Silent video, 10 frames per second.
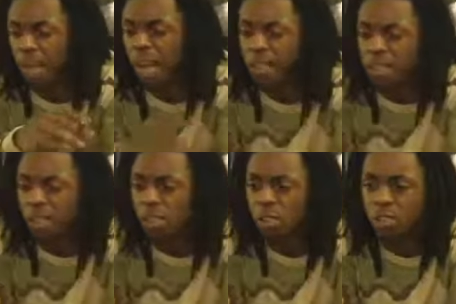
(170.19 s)
I could
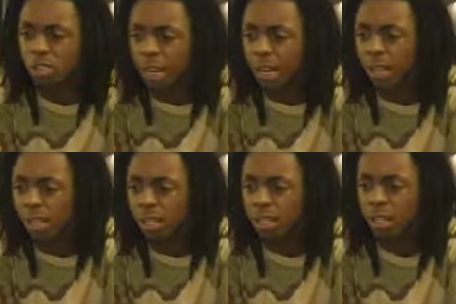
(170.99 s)
get you a spot
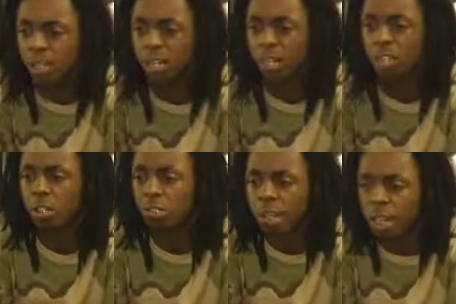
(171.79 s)
out here.
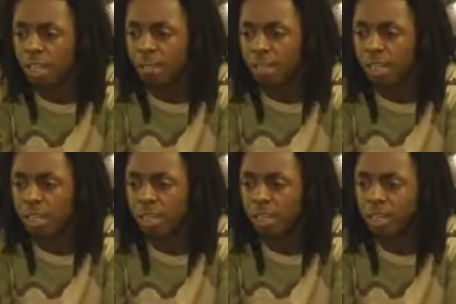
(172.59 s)
Your rent ain't gonna be
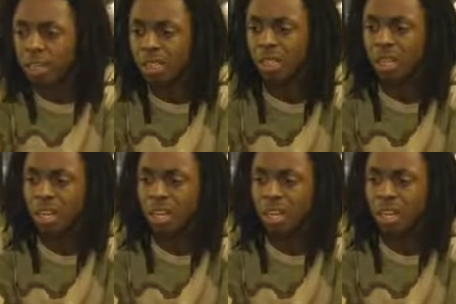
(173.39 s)
nothing but this.